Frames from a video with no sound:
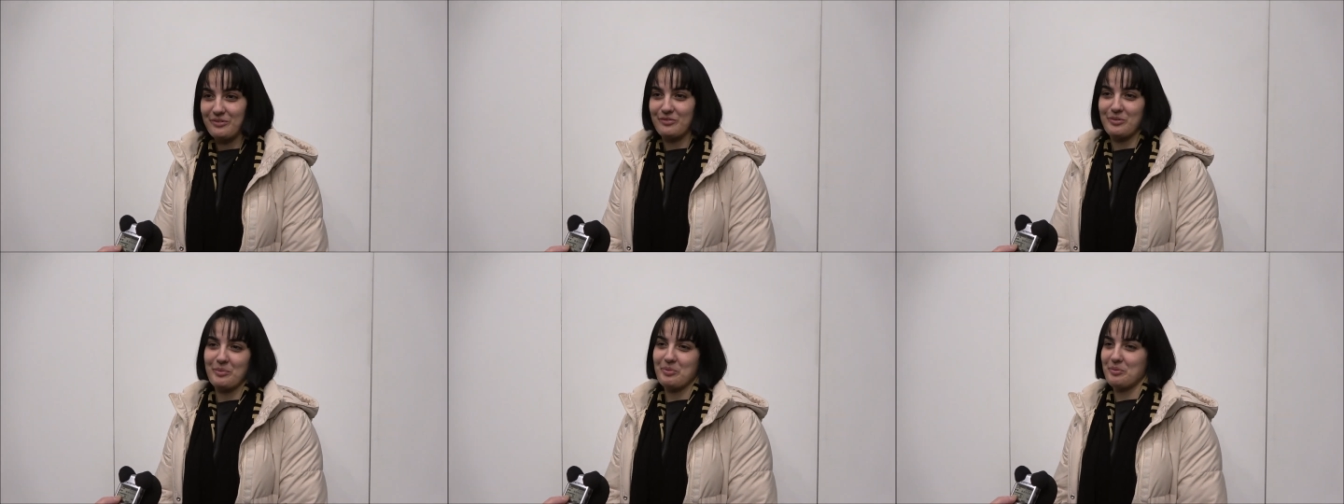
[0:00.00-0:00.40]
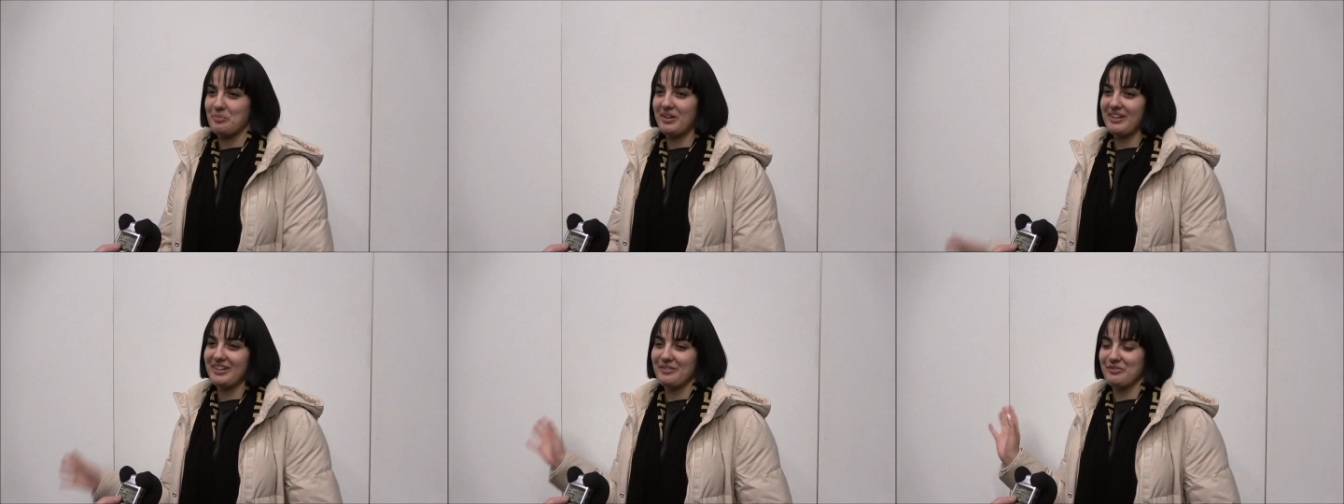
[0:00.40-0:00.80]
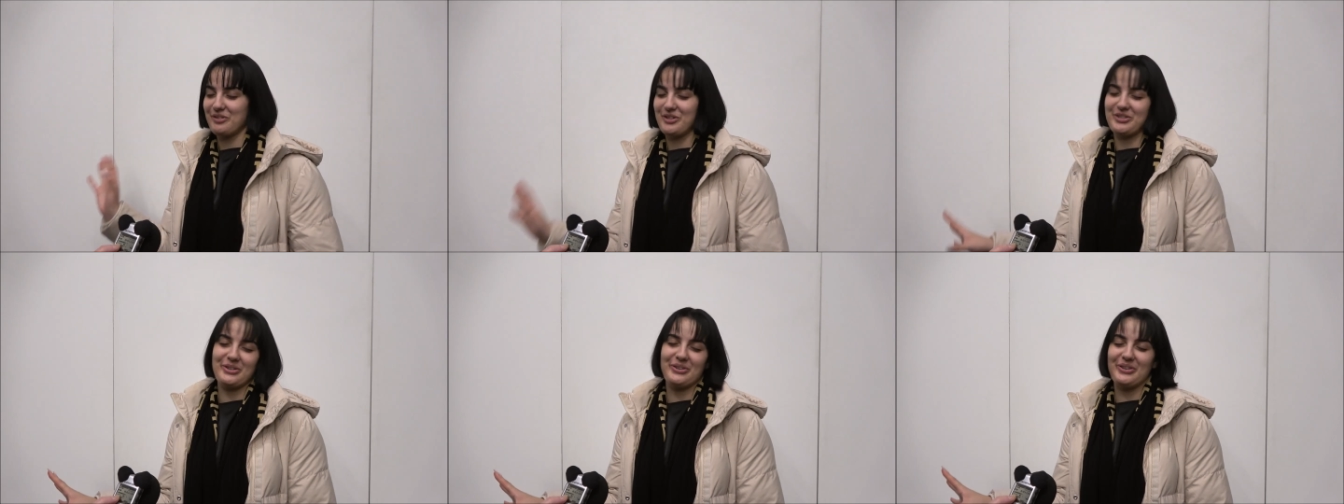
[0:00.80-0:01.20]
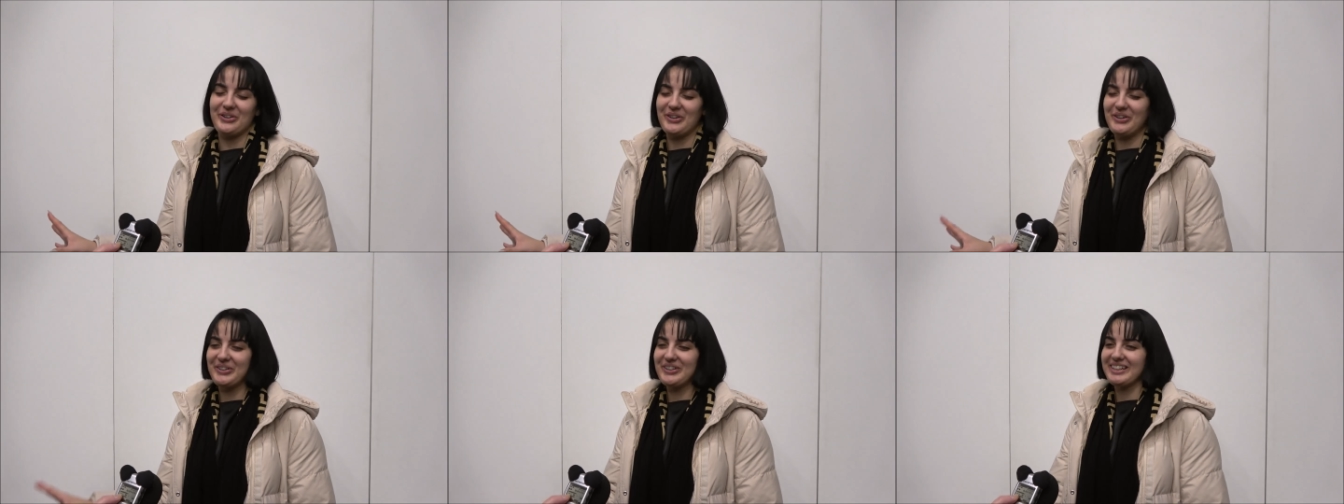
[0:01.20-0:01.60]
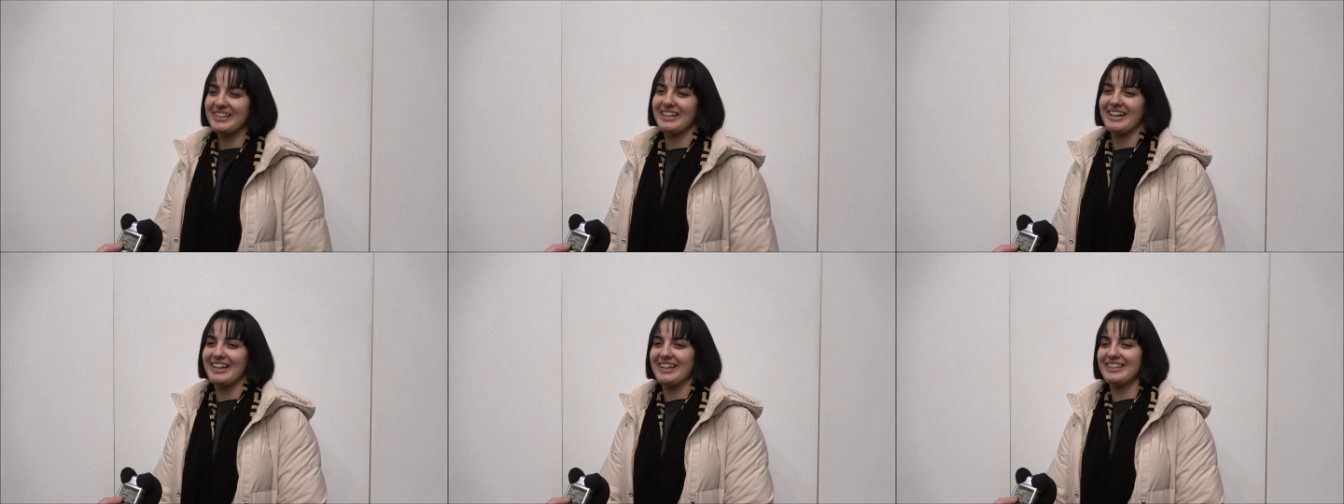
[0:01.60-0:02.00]
We've been preparing for so long
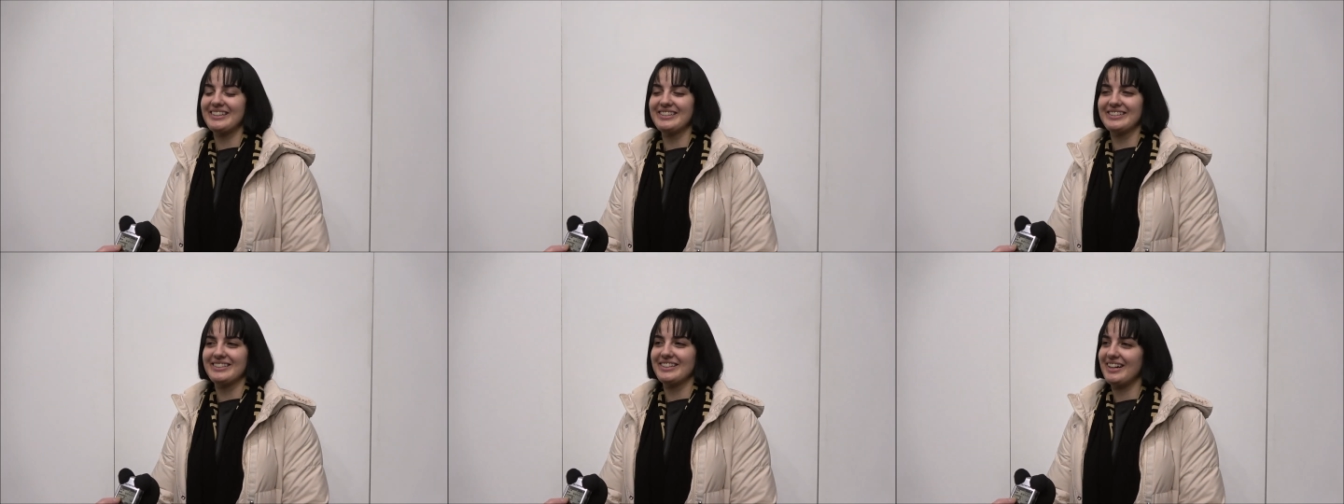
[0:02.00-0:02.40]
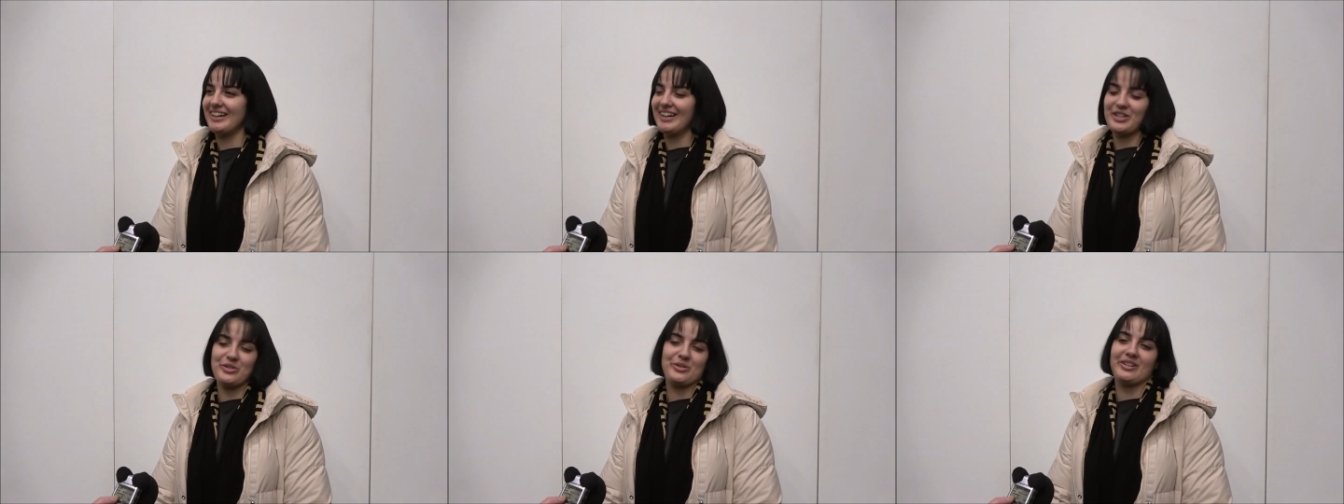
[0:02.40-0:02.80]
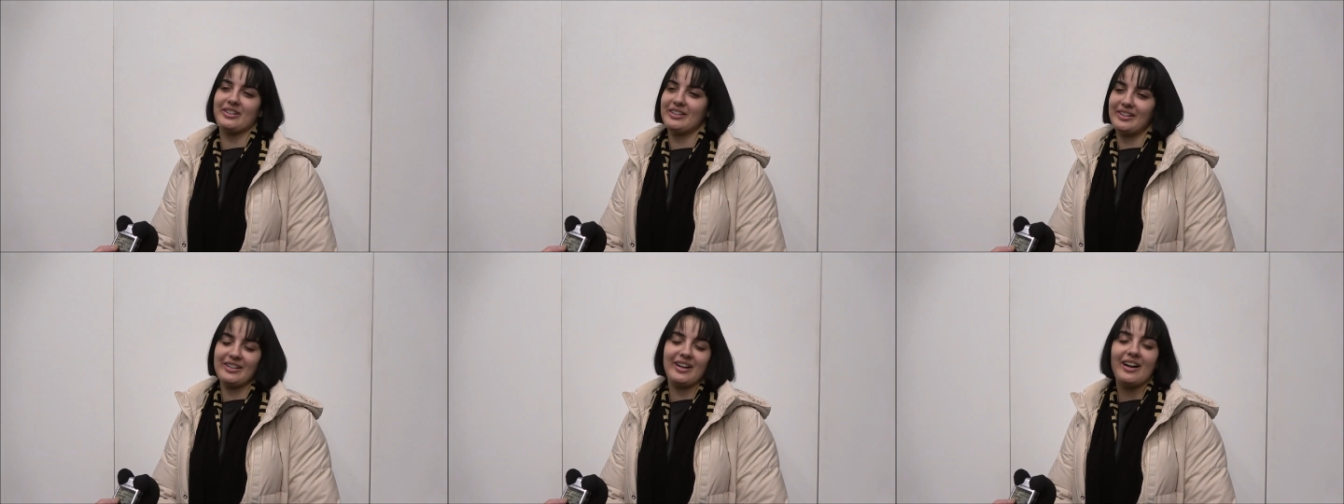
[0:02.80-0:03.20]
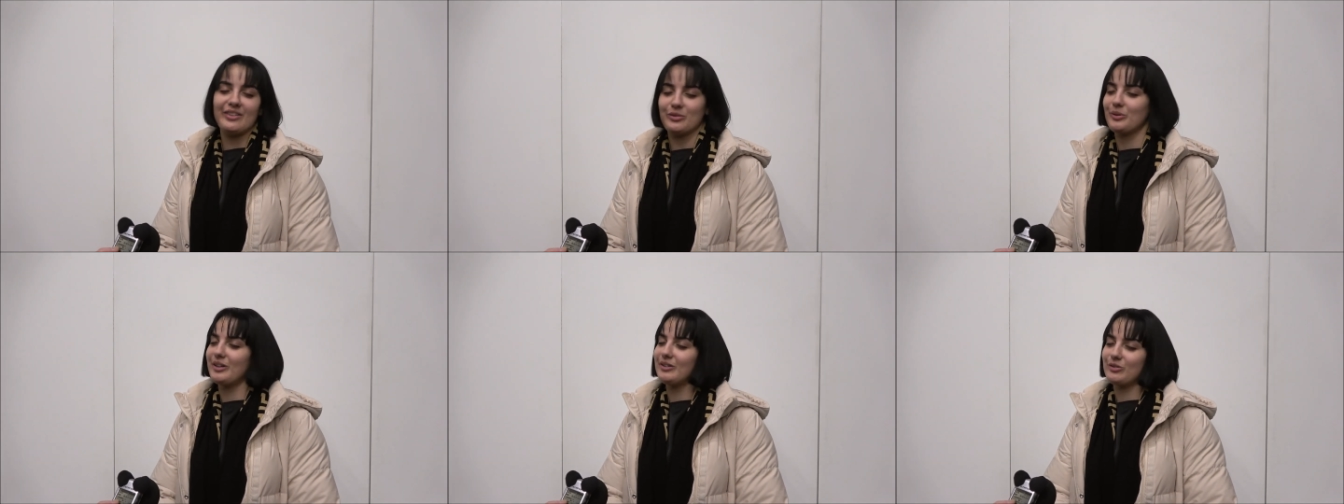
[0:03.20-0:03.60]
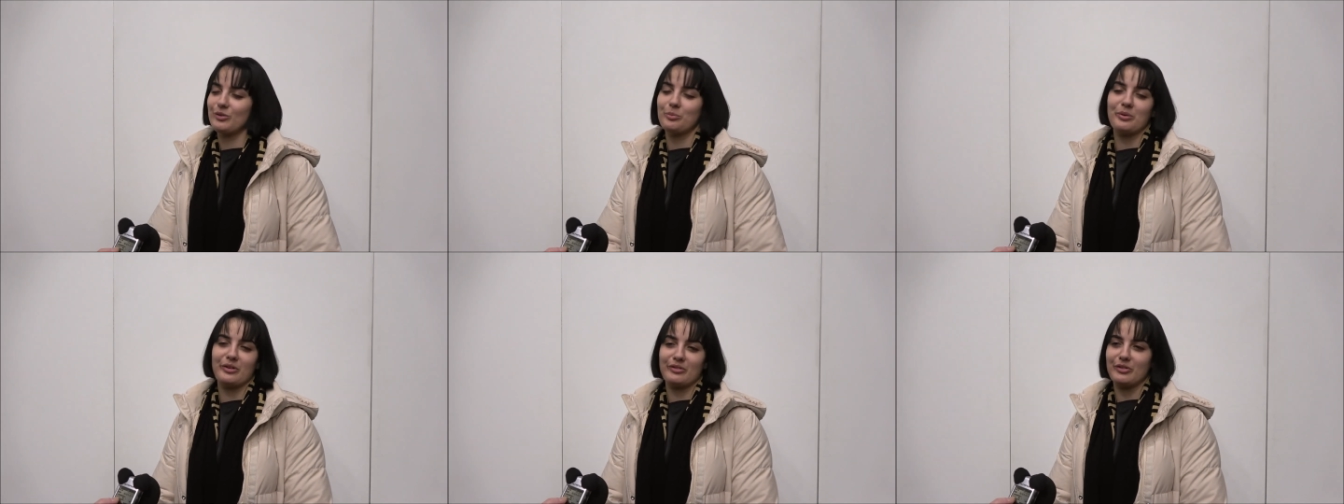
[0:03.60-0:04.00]
and I actually can't wait
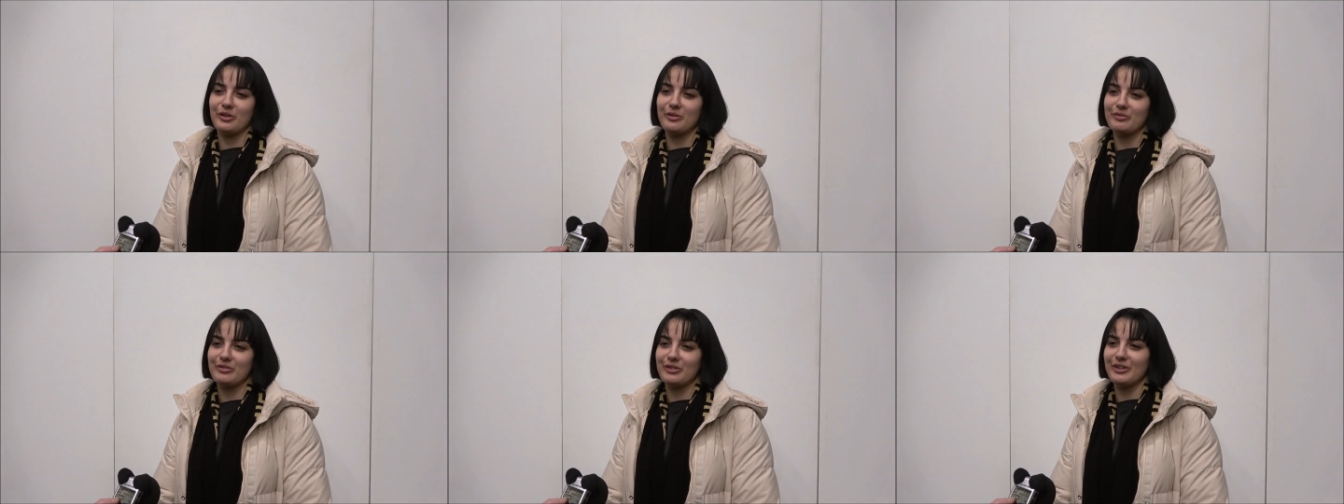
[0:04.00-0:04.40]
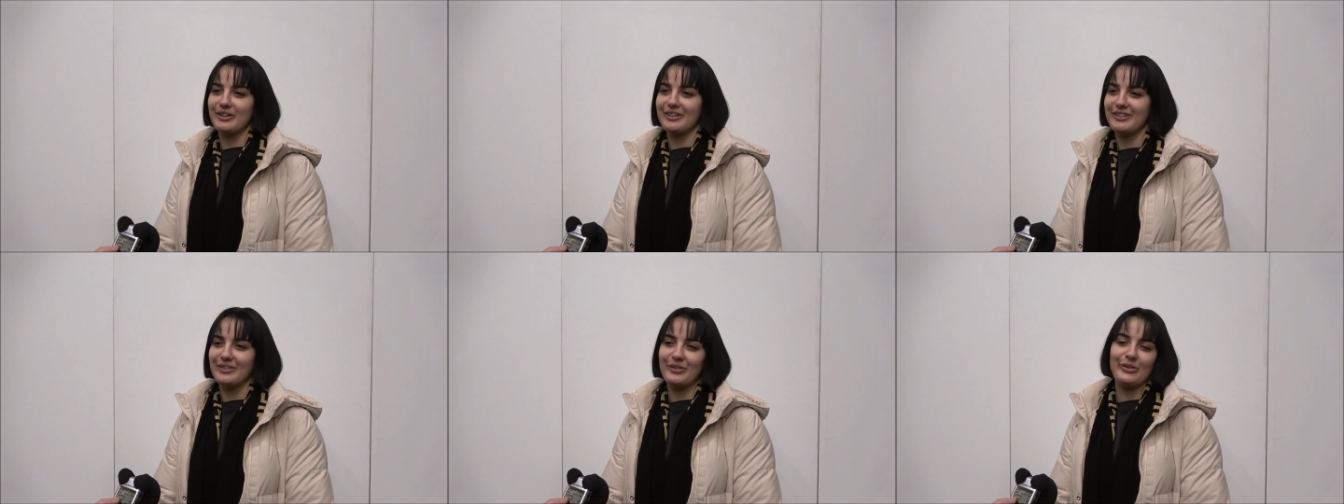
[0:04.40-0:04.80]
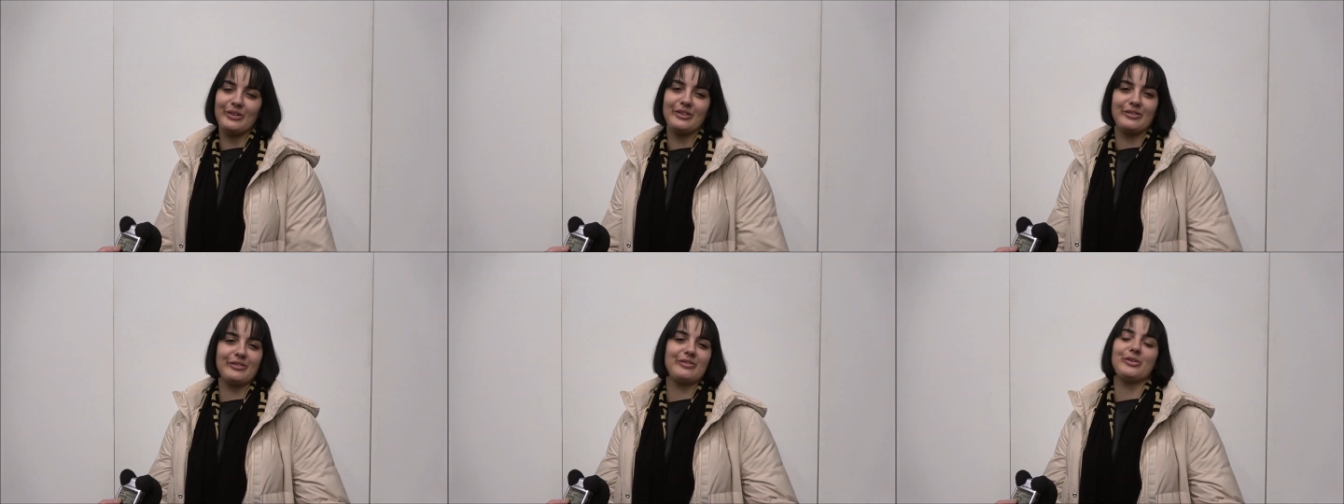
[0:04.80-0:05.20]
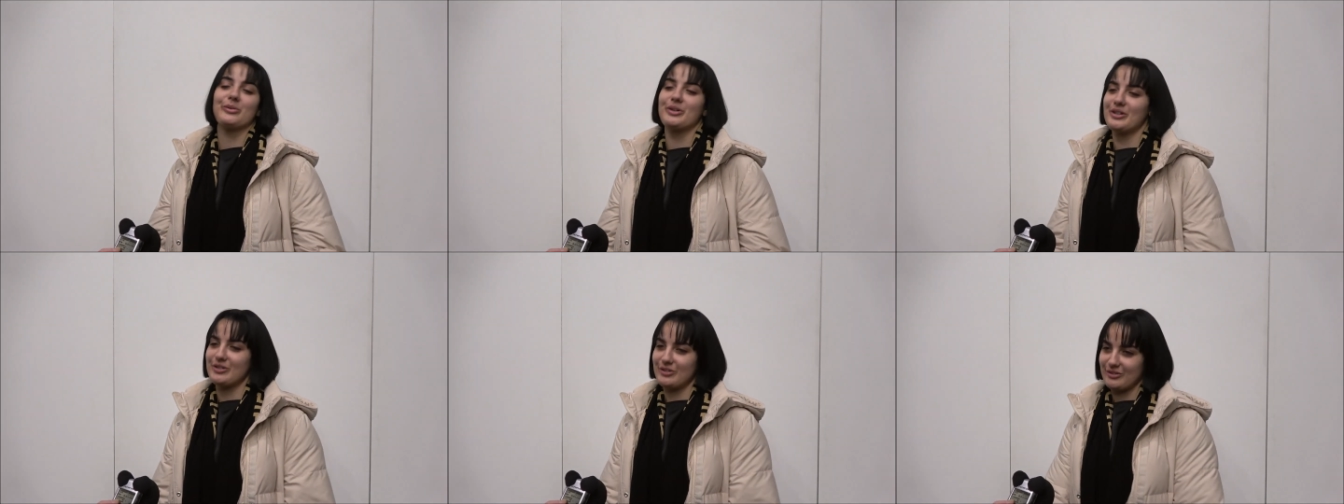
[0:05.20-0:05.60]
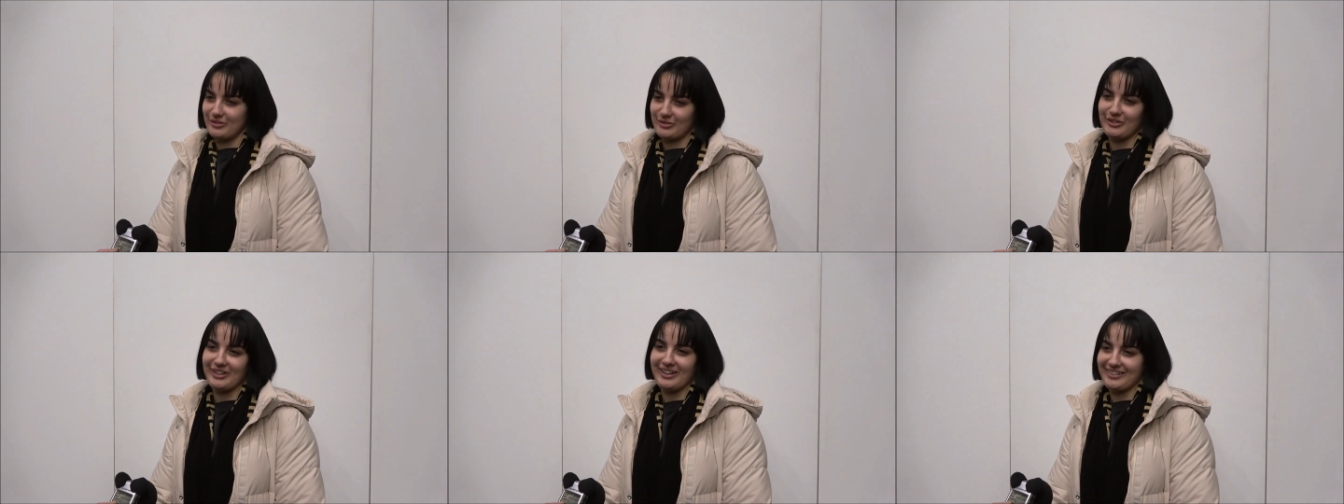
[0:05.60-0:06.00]
to perform for all the viewers
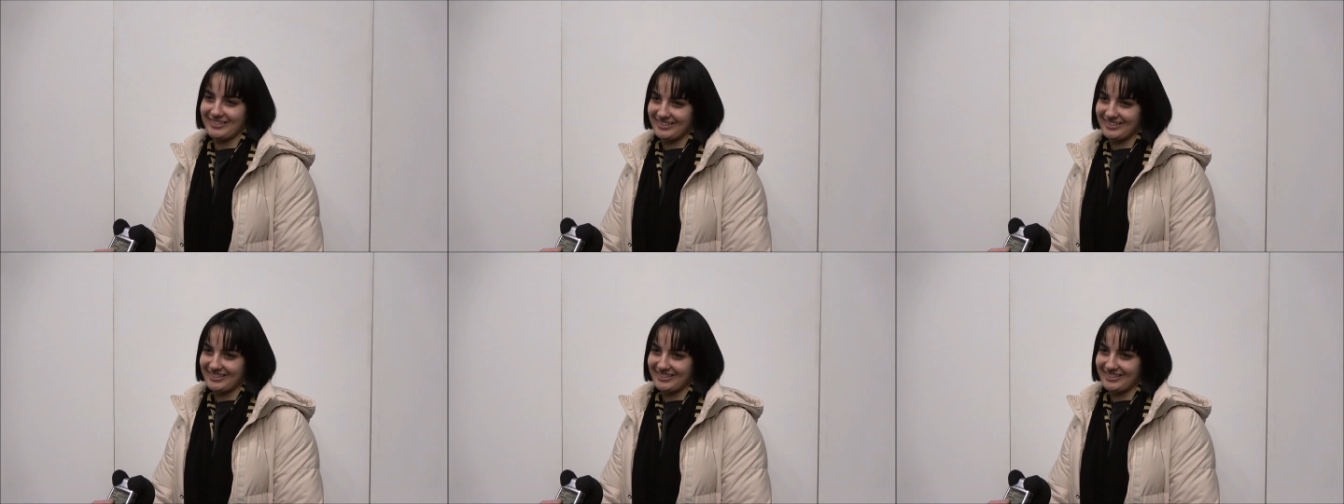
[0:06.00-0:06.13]
tonight.